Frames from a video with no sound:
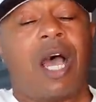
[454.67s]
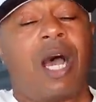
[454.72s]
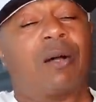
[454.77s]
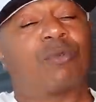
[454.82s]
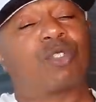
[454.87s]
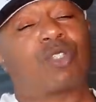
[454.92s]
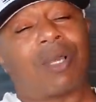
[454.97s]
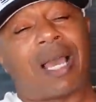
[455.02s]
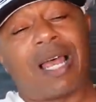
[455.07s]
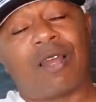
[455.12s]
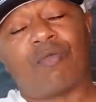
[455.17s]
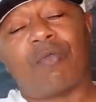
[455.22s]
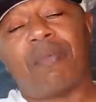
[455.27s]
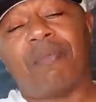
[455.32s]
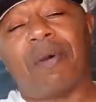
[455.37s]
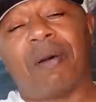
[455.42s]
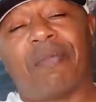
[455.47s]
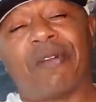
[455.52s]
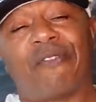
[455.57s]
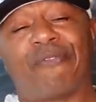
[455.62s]
I'm trying to
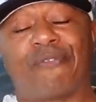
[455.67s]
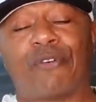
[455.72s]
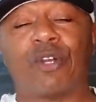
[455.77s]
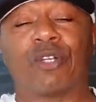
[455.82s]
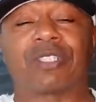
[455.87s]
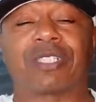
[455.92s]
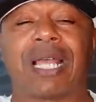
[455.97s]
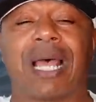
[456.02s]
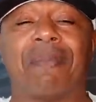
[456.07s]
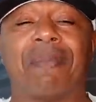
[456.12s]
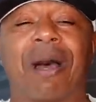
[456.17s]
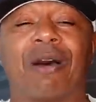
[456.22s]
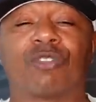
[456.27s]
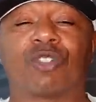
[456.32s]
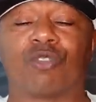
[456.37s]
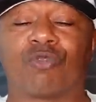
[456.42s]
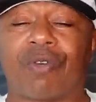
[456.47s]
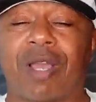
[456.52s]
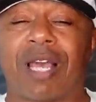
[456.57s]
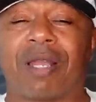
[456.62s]
remember the first time I
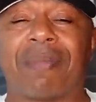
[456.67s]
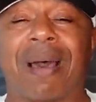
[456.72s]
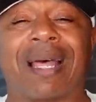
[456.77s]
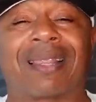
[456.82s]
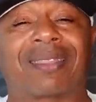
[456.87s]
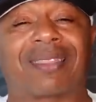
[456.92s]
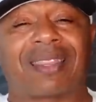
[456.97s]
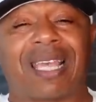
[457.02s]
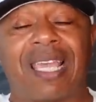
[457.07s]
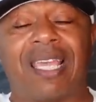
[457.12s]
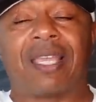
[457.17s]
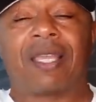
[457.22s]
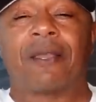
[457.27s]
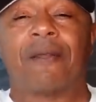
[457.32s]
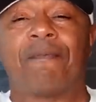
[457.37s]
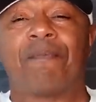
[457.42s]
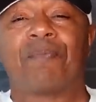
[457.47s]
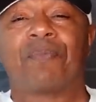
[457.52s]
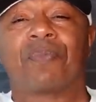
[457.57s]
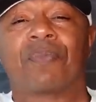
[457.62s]
was around him. I
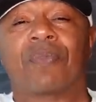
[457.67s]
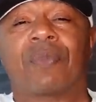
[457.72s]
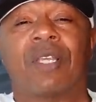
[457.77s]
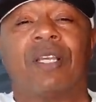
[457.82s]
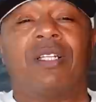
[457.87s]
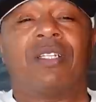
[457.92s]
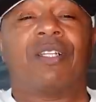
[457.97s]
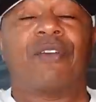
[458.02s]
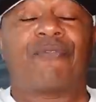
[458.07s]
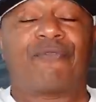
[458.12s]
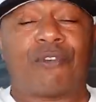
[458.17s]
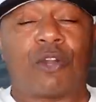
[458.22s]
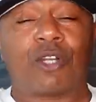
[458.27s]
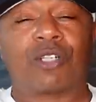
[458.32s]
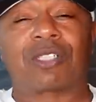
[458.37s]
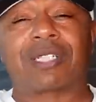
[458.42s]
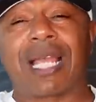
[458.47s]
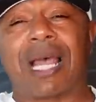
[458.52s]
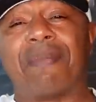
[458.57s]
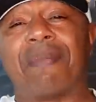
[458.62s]
think the
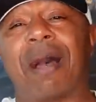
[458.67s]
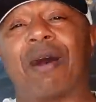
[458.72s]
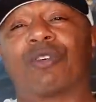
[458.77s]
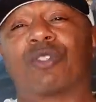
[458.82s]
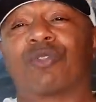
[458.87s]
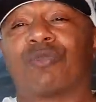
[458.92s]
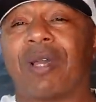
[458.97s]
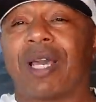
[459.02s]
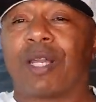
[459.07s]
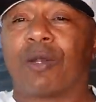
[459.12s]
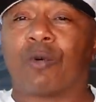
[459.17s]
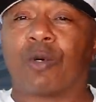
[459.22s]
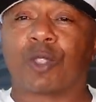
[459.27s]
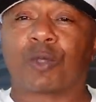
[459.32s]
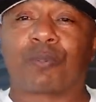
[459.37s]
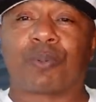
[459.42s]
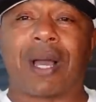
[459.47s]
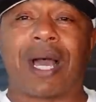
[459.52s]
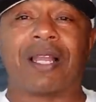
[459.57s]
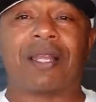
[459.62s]
first time I was around him
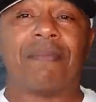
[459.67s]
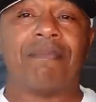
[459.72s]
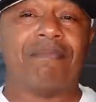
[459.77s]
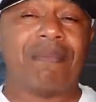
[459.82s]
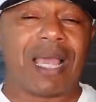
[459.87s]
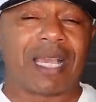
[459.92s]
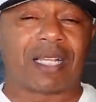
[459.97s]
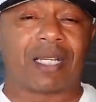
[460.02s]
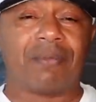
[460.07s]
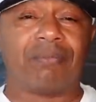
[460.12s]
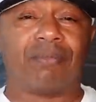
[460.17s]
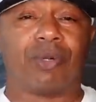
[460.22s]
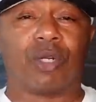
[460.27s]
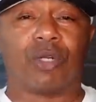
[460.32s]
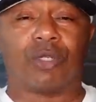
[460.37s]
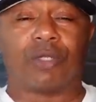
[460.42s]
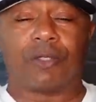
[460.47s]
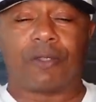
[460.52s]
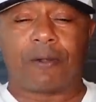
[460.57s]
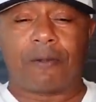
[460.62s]
was probably
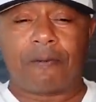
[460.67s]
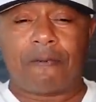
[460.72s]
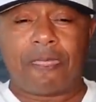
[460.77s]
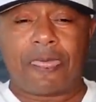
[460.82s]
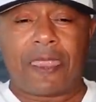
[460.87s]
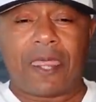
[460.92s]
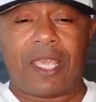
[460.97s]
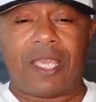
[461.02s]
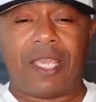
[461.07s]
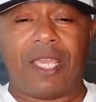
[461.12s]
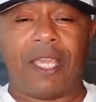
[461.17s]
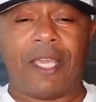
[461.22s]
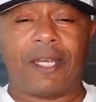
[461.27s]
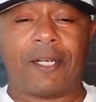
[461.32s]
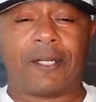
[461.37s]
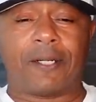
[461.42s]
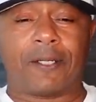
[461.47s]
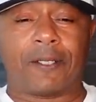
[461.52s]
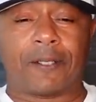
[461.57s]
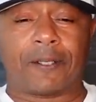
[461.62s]
Mecklenburg.
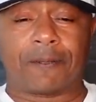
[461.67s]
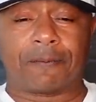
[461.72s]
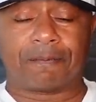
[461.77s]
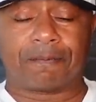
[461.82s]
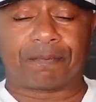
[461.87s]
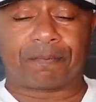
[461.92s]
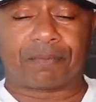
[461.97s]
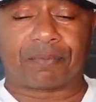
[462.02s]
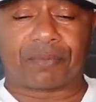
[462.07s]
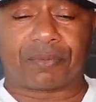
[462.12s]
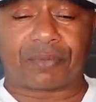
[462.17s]
And um